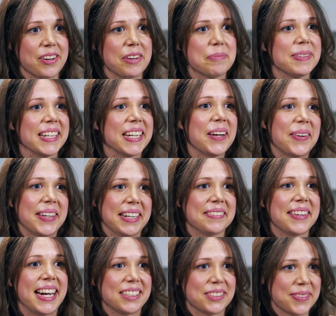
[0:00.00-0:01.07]
so I've been going
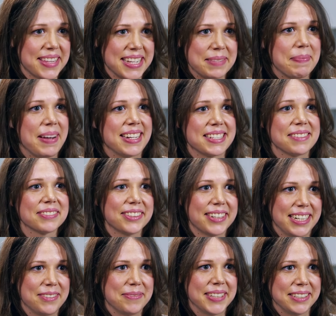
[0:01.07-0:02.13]
around with this massive
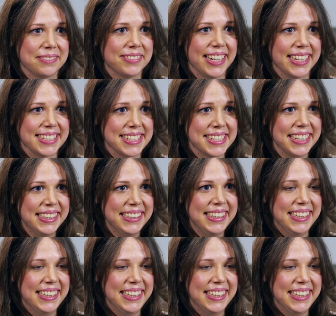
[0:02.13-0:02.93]
grin on my face.